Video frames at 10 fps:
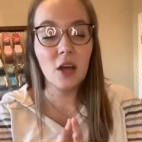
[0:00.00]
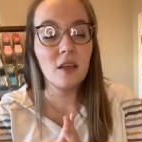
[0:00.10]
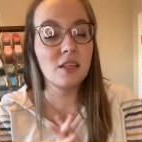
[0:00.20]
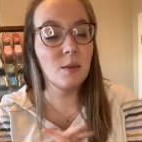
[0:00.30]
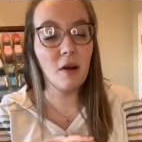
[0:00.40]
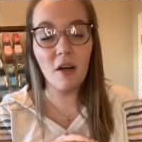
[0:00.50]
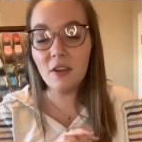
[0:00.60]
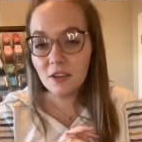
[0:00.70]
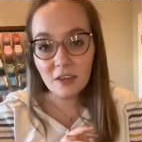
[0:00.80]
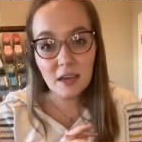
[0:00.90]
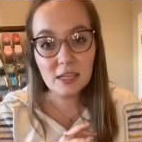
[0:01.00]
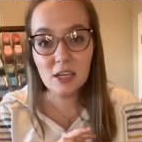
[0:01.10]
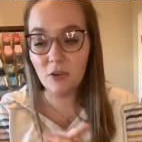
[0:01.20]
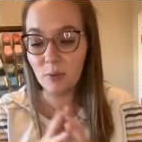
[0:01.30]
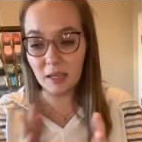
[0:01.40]
Some other things
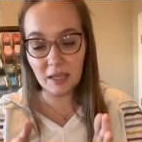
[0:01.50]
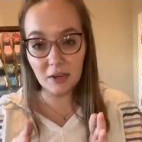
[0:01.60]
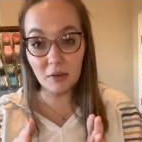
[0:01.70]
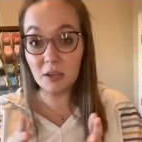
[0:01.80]
that are really little,